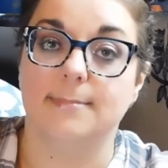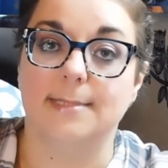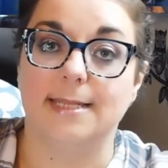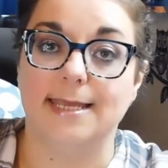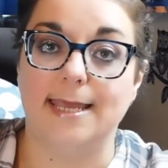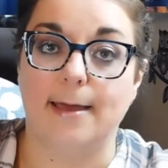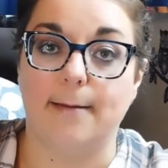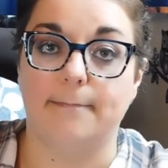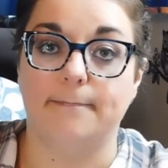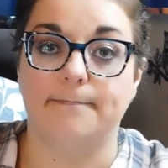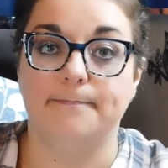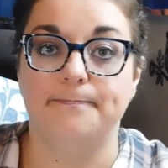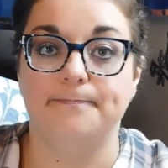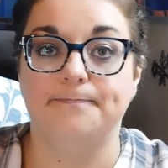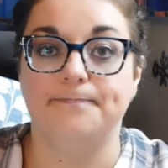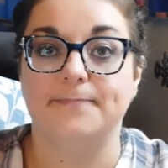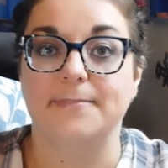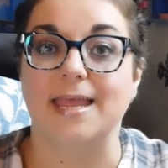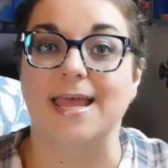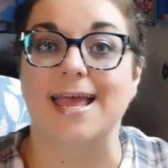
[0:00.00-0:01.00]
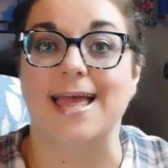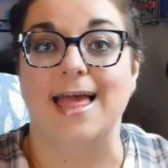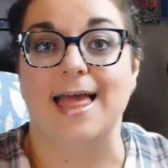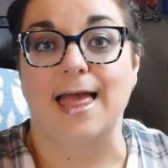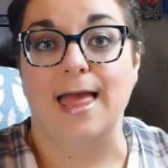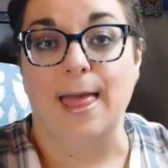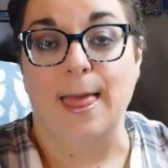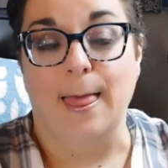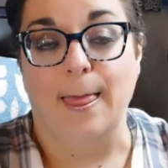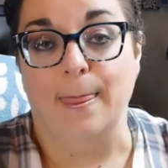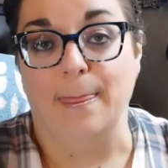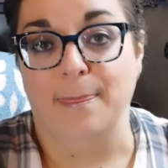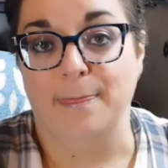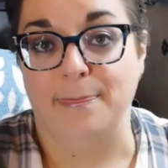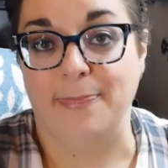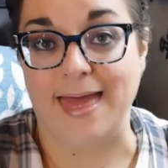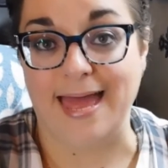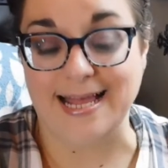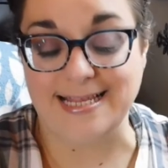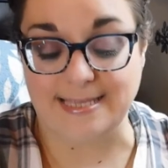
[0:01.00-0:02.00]
Yep.
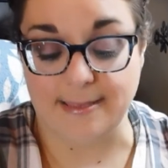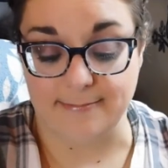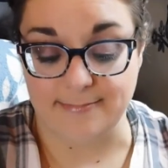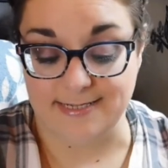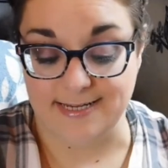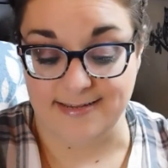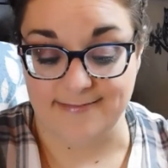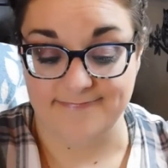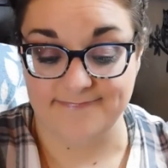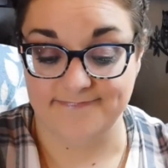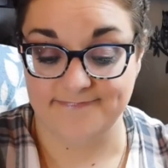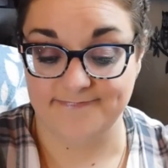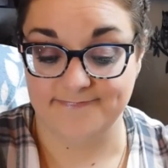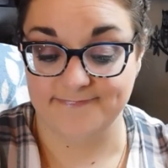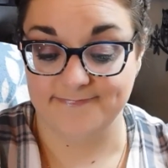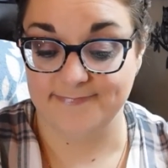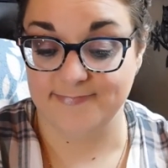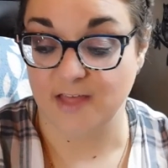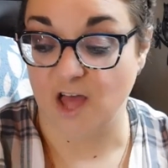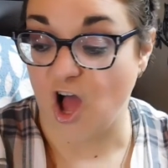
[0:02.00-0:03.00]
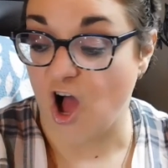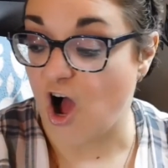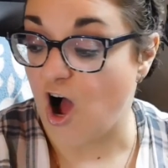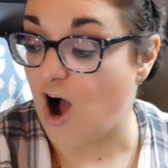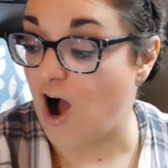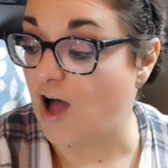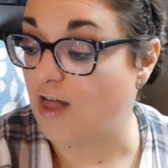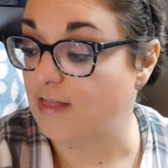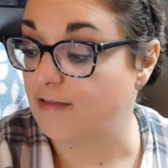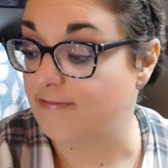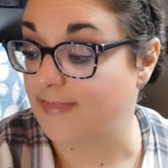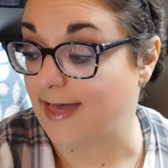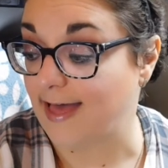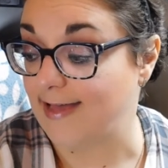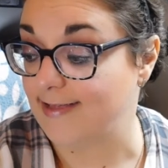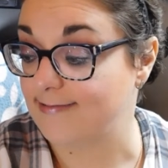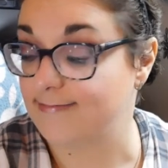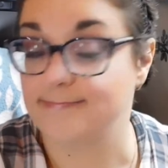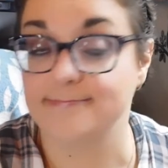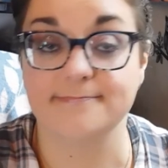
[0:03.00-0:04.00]
Bag's empty. All of
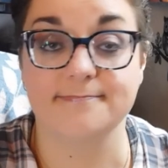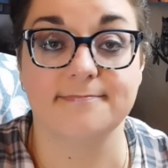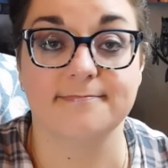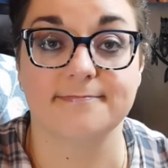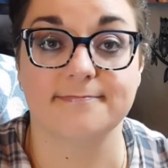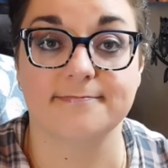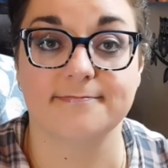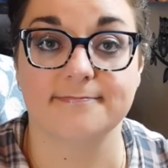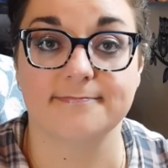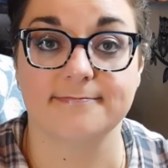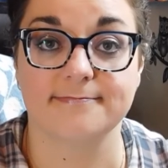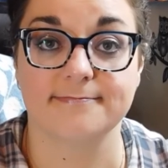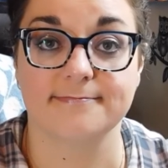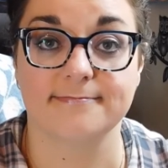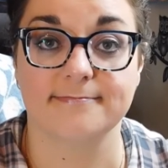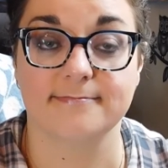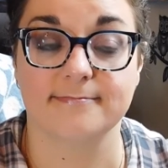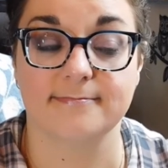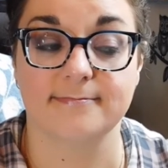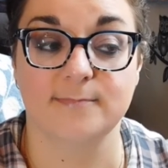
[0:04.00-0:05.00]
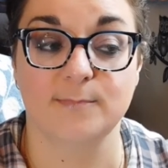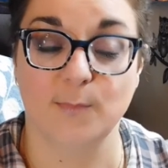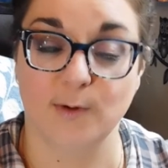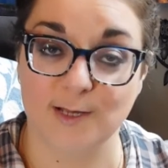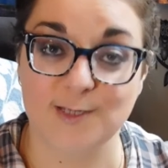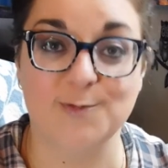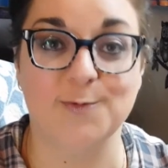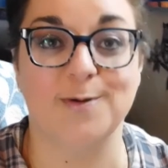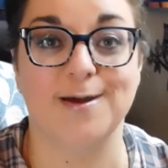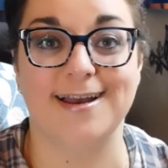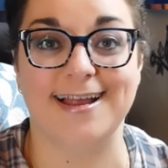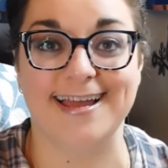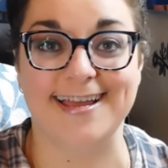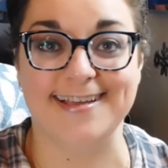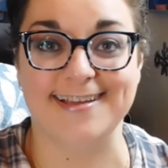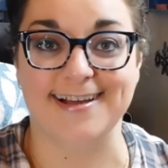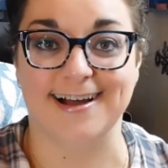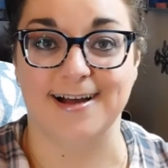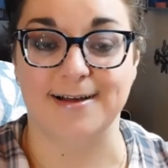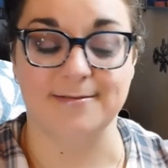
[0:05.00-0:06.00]
that was what
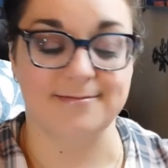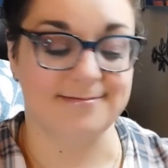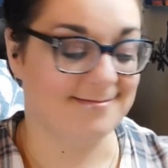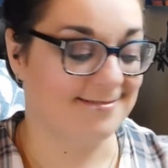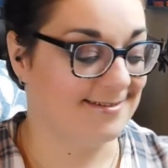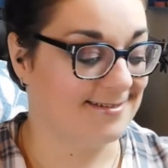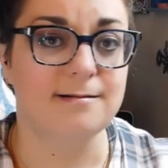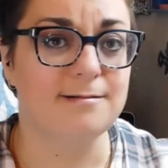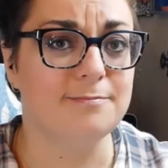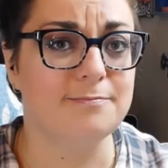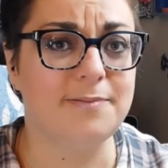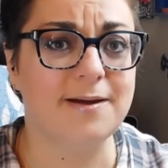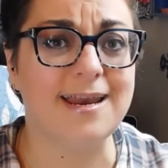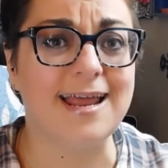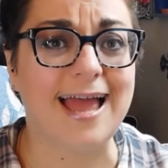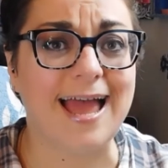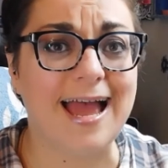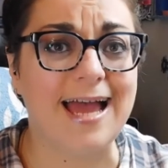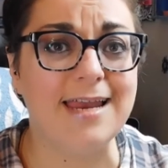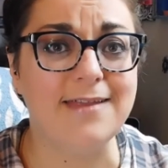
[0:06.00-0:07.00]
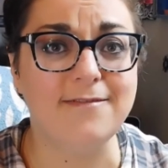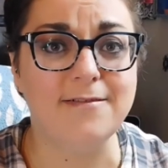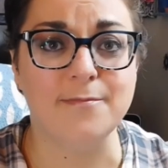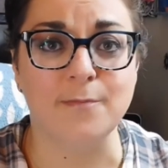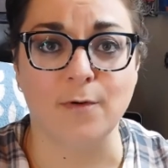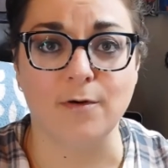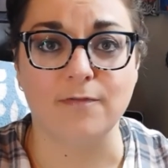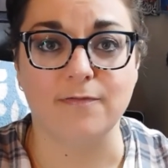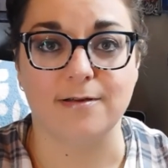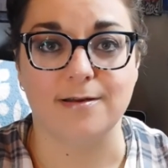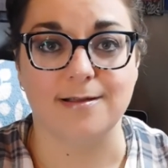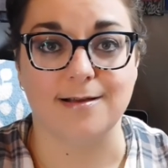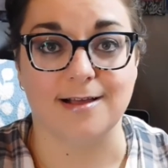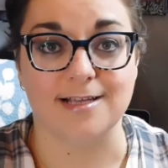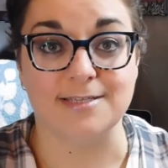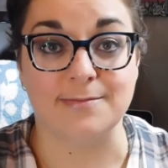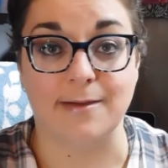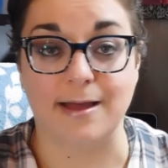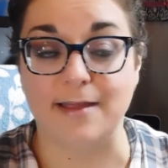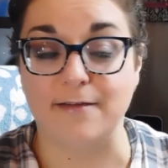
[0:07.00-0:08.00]
I got. But I had even more fun
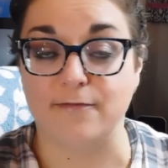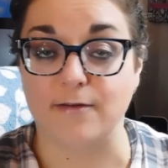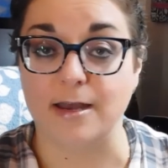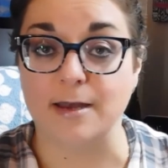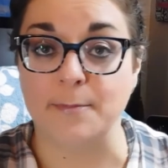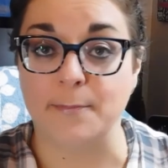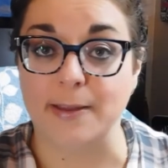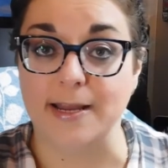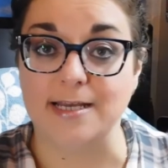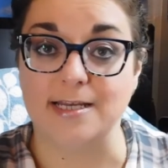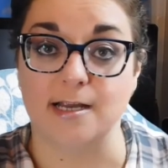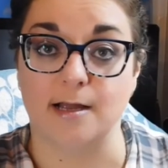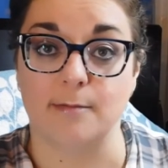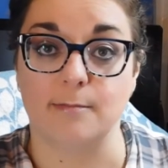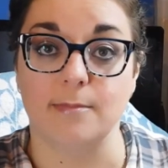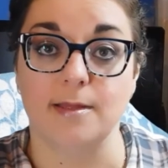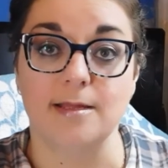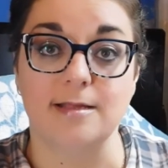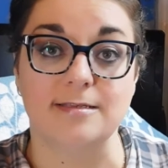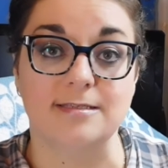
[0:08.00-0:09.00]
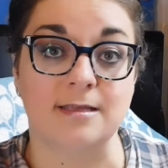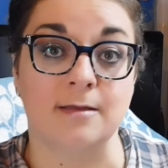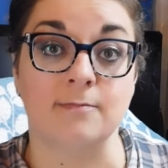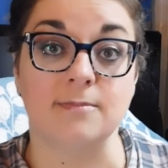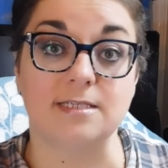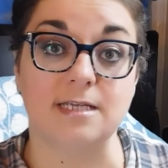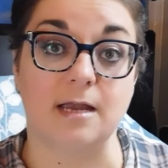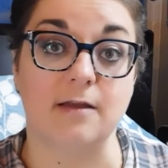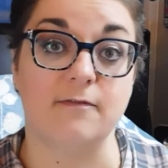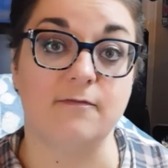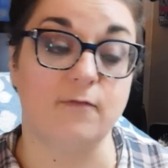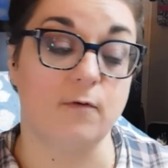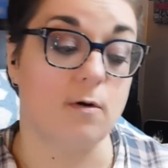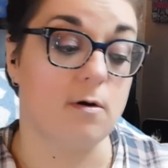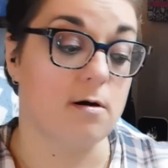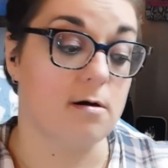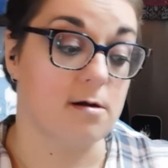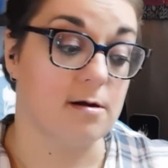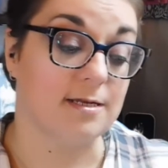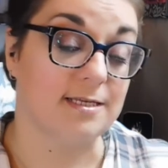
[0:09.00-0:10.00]
because my friend picked up some stuff
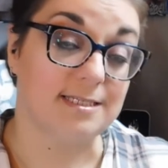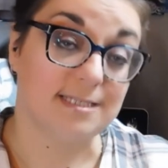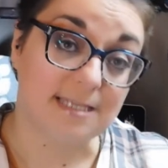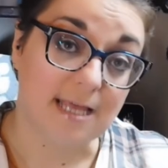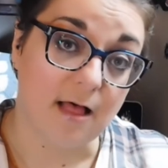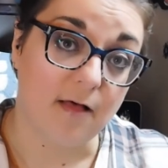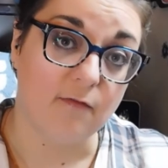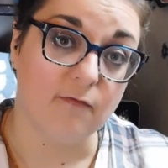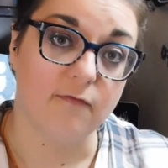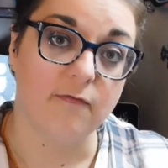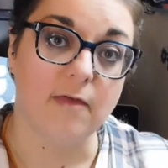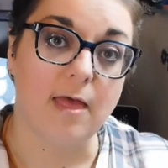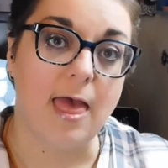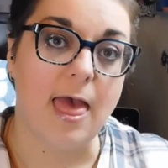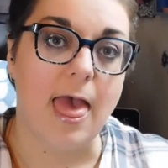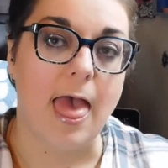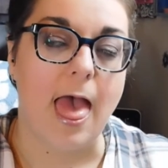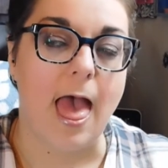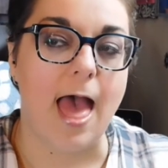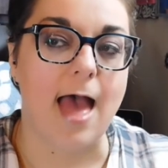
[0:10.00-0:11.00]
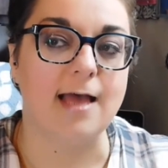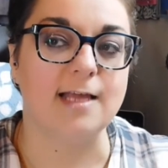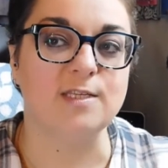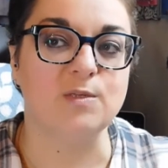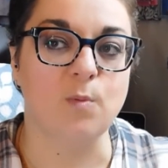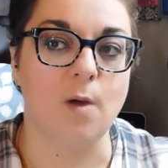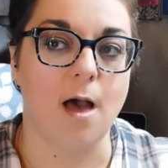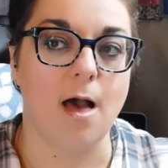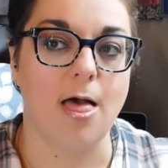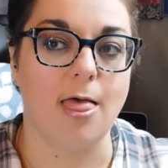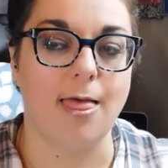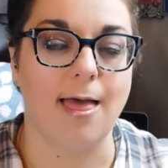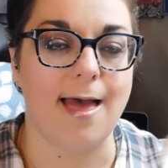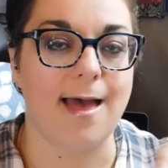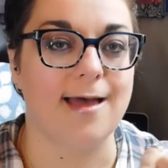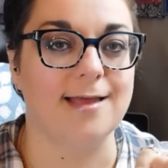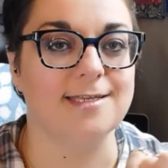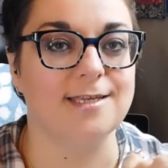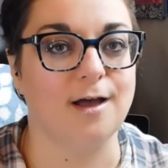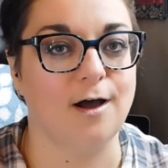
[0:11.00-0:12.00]
for herself. As well
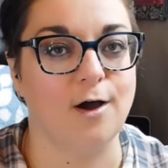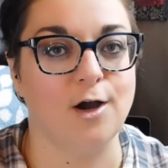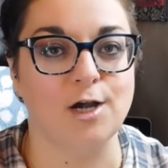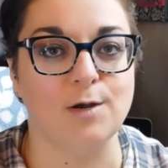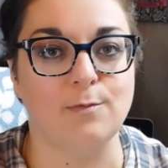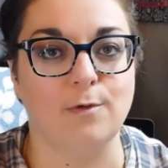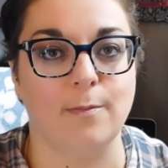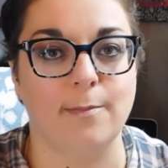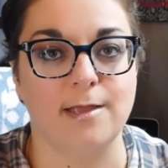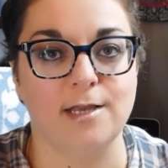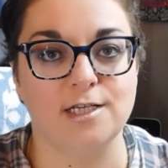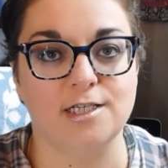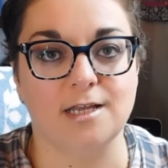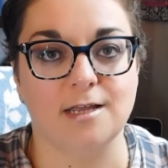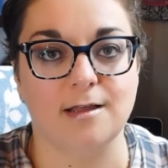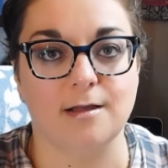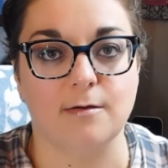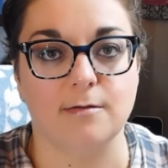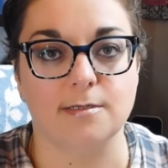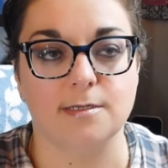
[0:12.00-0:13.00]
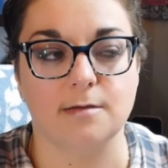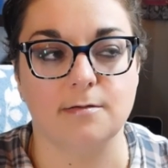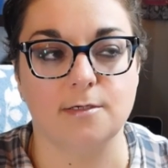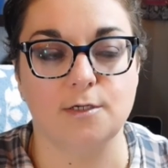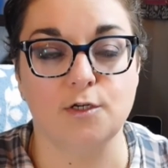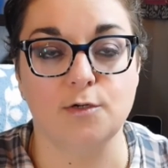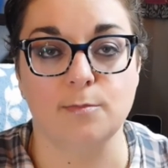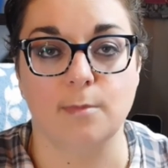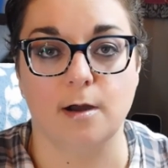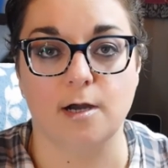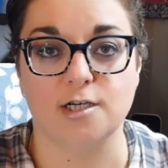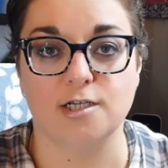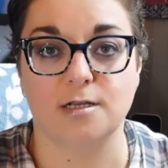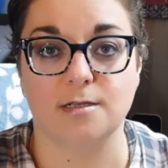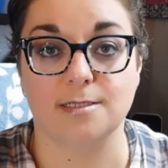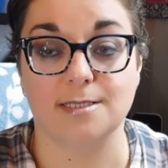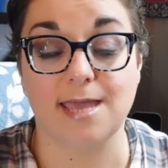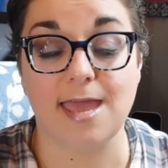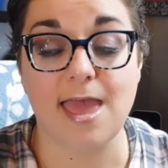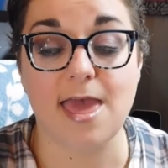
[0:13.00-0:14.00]
as honorable mention goes out to
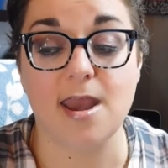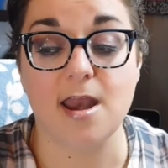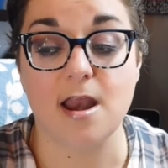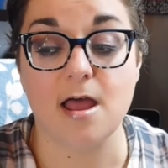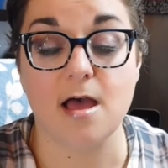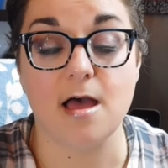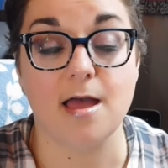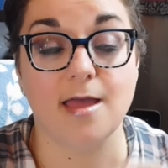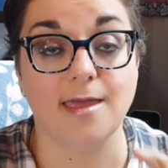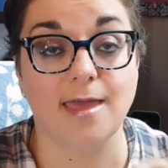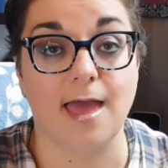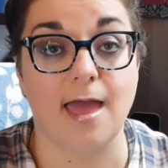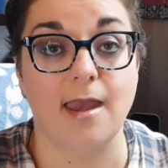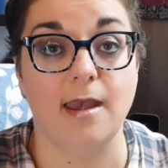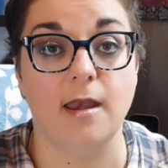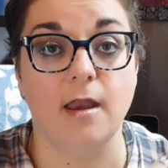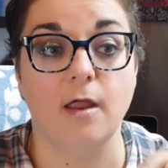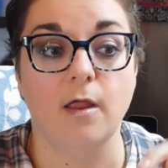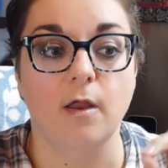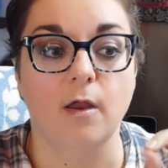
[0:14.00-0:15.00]
Marshalls Canada again